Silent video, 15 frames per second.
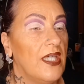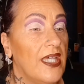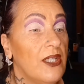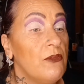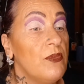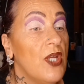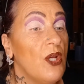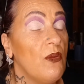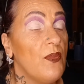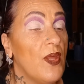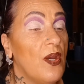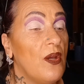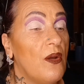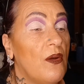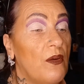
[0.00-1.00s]
I don't know,
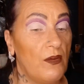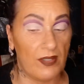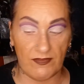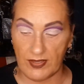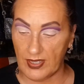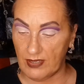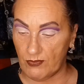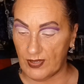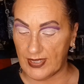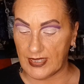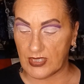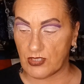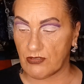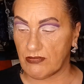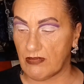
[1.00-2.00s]
though. I really
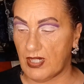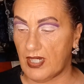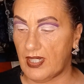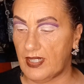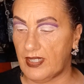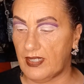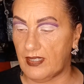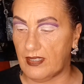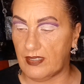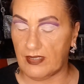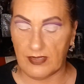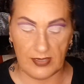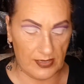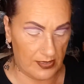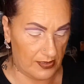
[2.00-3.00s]
want to try
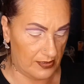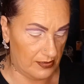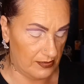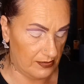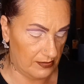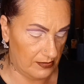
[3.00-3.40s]
it.